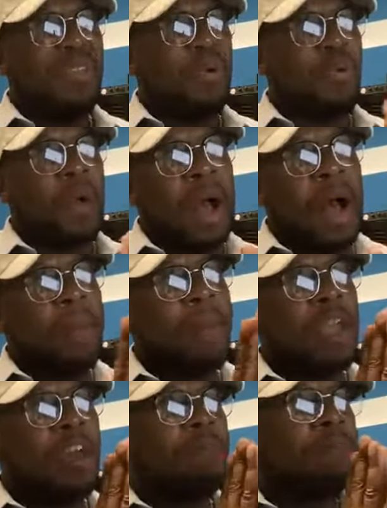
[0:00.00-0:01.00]

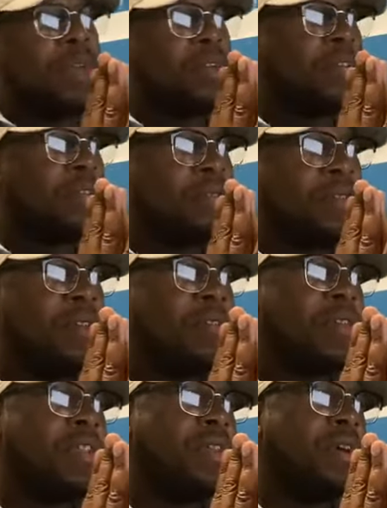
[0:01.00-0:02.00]
robbing of
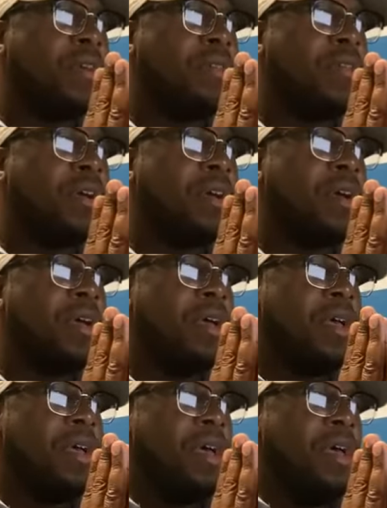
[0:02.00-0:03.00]
businesses and the
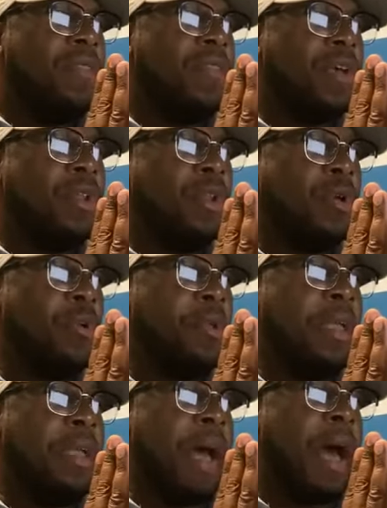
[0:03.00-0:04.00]

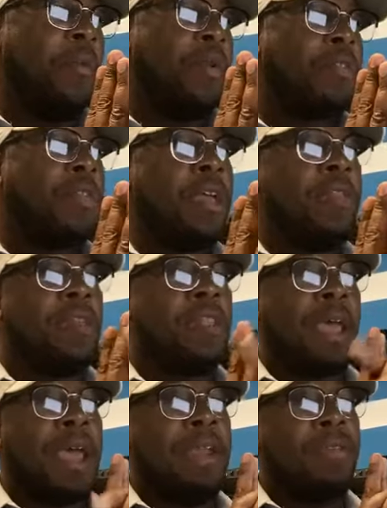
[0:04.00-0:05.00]
looting, I would say
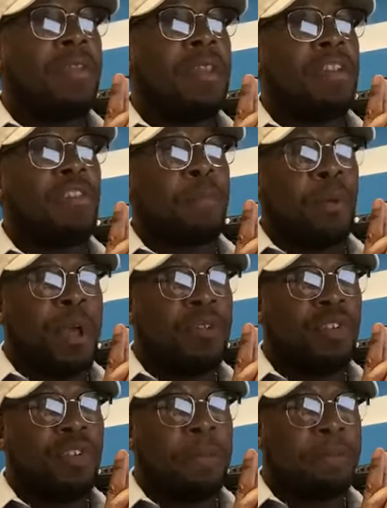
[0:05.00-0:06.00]
that that is an
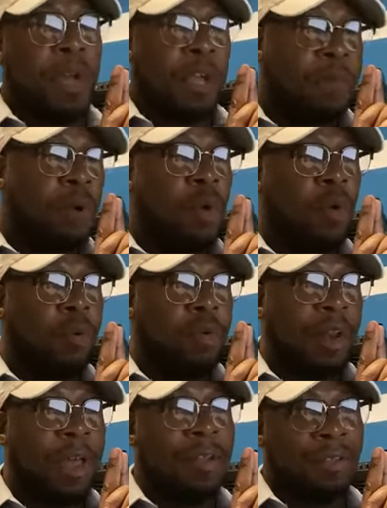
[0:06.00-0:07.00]
expression of people,
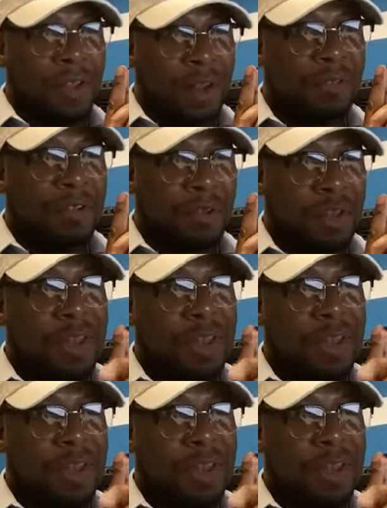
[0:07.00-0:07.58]
like Dr.